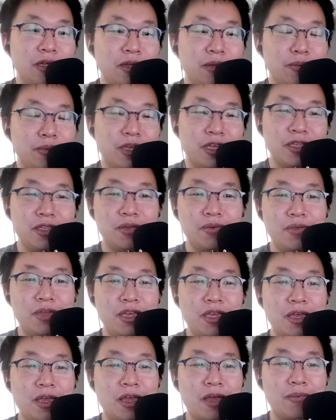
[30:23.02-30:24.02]
we had to
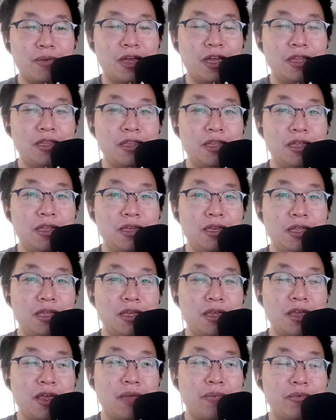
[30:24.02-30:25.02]
recap, I think
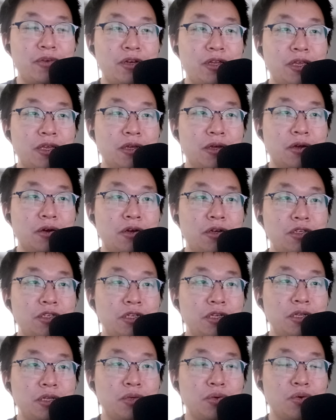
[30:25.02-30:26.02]
the Anbernic
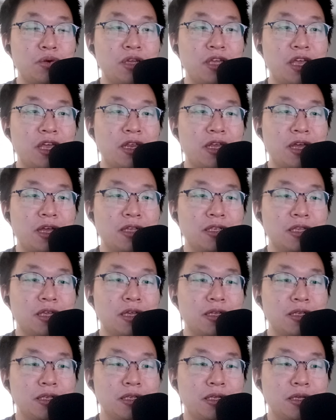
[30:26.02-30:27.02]

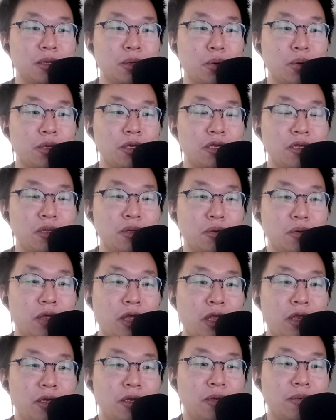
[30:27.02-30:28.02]
RG28XX is going to
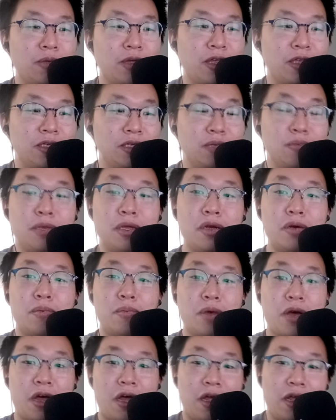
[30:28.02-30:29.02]
end up as the better
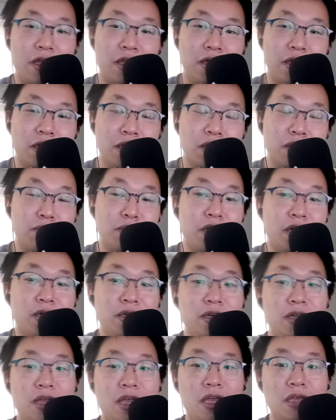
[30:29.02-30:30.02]
buy
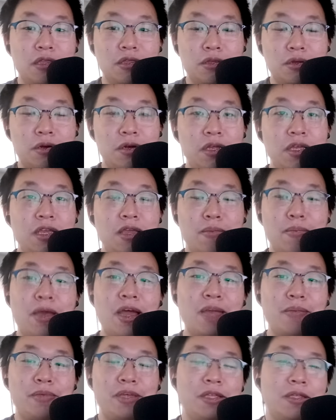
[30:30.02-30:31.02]
compared to the A30, in my
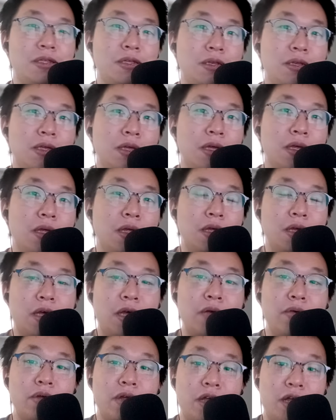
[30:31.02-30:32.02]
opinion.
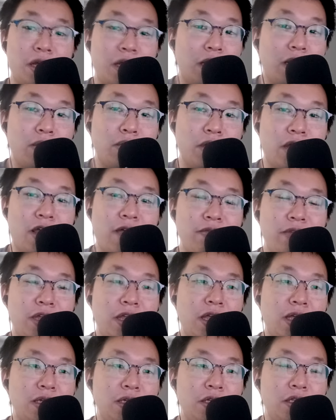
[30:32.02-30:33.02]
I don't I don't have the
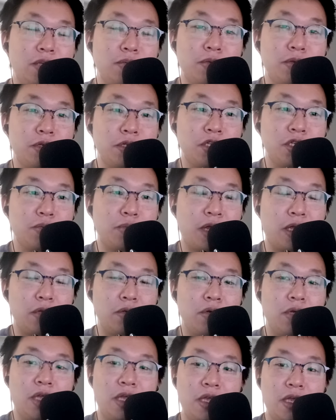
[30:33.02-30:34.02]
handhelds, but just by
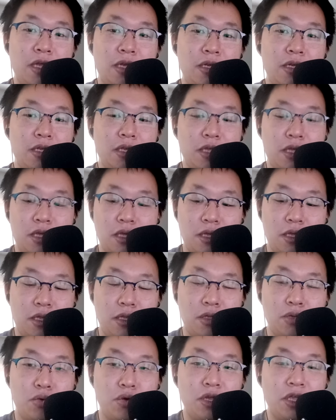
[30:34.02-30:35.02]
looking at it, the
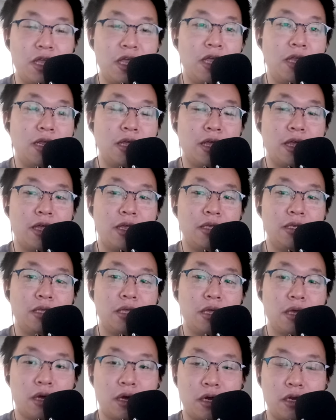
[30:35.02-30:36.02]
28 has
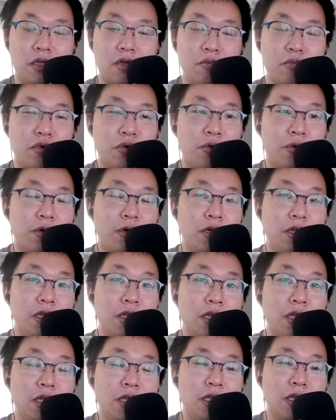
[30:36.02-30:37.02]
the audio port,
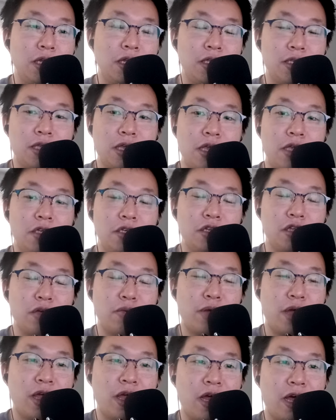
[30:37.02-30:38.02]
it has
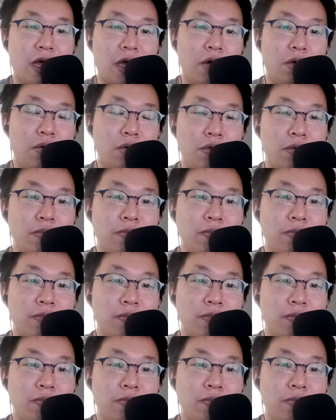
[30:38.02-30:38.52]
HDMI out,